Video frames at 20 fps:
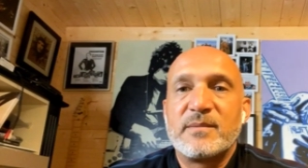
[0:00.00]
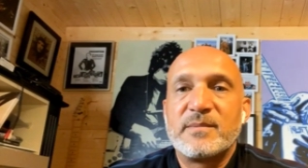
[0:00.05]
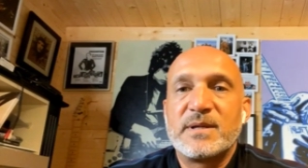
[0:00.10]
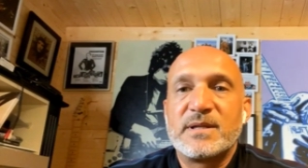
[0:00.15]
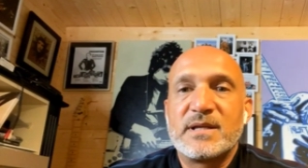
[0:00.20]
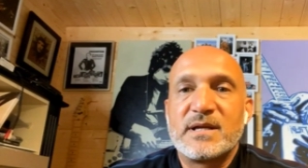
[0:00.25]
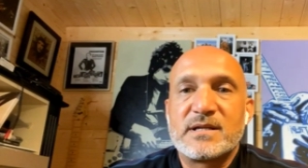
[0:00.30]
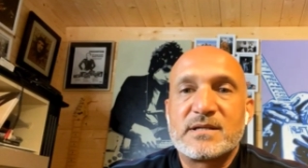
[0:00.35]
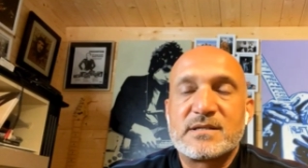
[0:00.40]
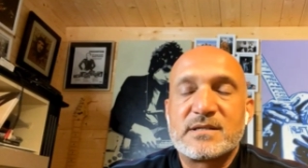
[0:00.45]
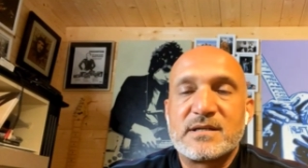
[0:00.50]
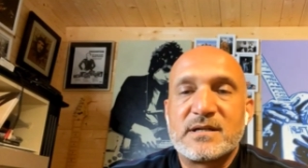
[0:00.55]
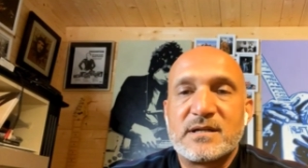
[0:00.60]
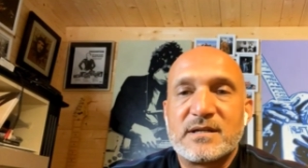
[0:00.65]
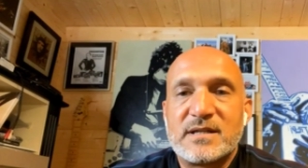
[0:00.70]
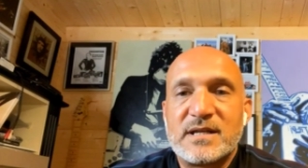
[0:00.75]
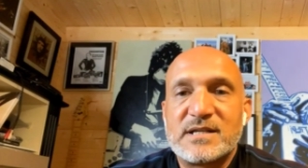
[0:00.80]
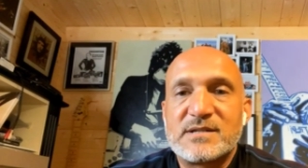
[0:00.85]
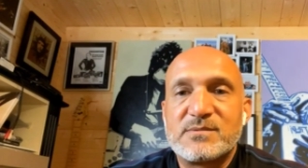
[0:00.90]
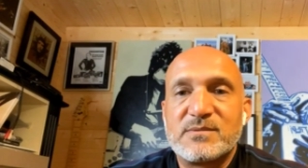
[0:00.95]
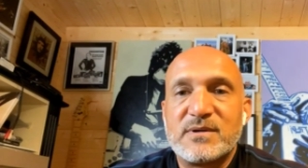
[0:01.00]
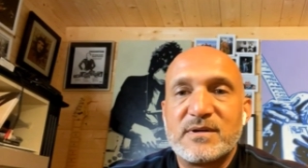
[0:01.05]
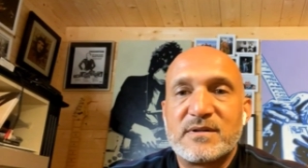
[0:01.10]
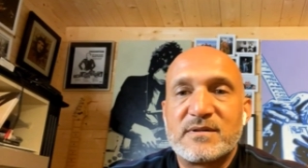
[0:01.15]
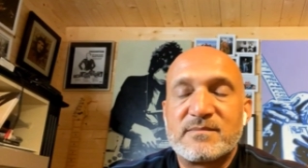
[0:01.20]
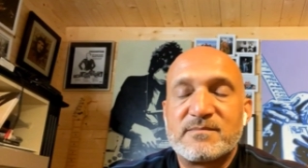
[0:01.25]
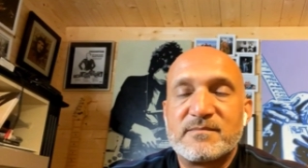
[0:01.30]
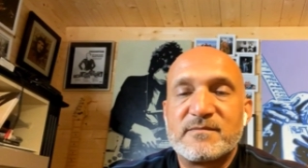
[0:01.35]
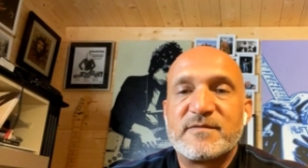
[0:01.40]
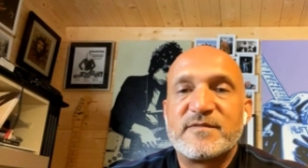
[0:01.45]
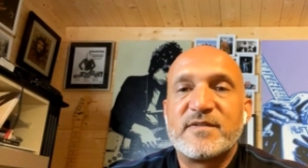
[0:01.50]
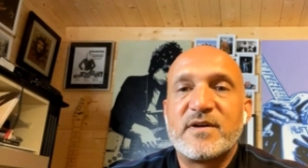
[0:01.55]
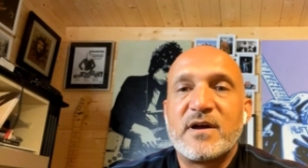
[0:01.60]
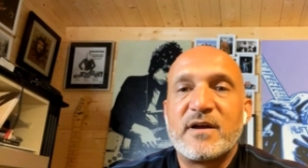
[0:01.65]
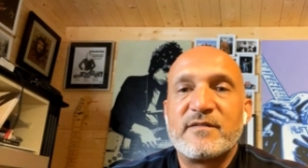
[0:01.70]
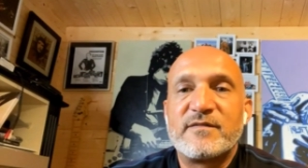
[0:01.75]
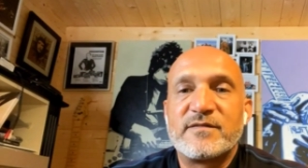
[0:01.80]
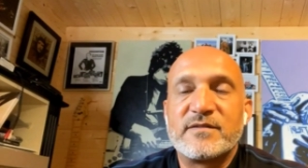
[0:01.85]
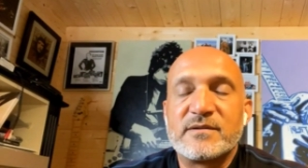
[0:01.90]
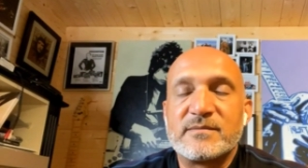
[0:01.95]
I mean, that's uh, that's worth
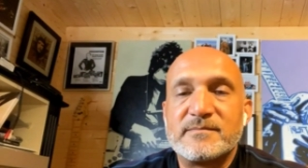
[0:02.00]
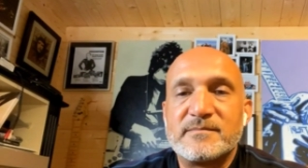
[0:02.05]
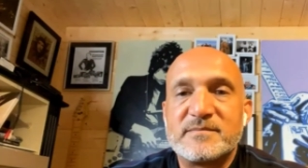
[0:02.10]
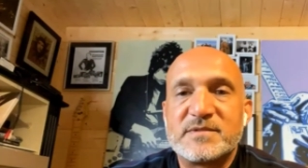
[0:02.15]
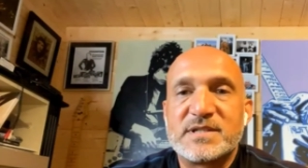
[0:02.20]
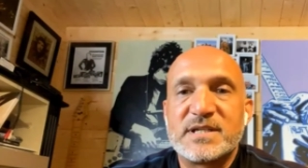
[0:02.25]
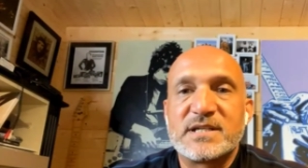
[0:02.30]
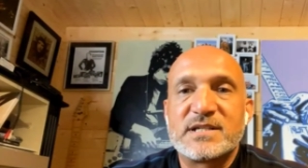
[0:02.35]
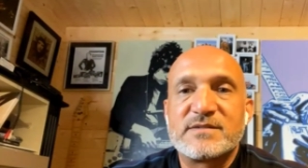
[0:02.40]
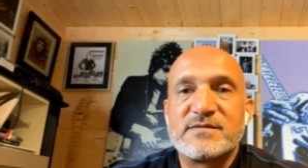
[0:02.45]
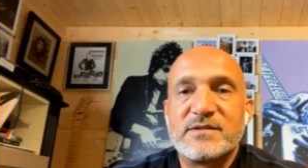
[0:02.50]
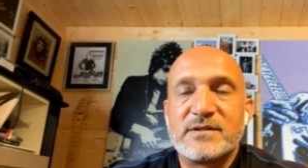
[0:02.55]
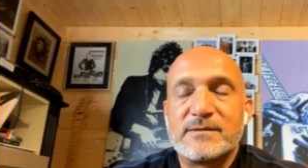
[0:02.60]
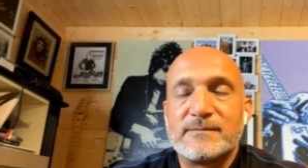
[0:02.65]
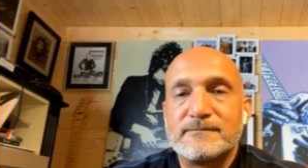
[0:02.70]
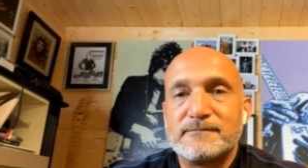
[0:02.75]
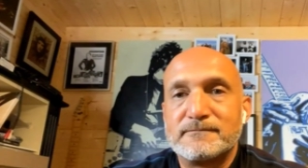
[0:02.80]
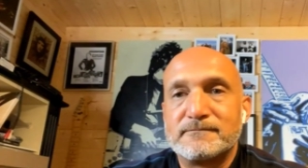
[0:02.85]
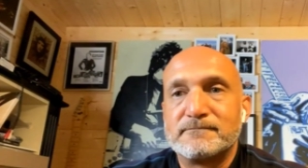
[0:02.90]
five for six for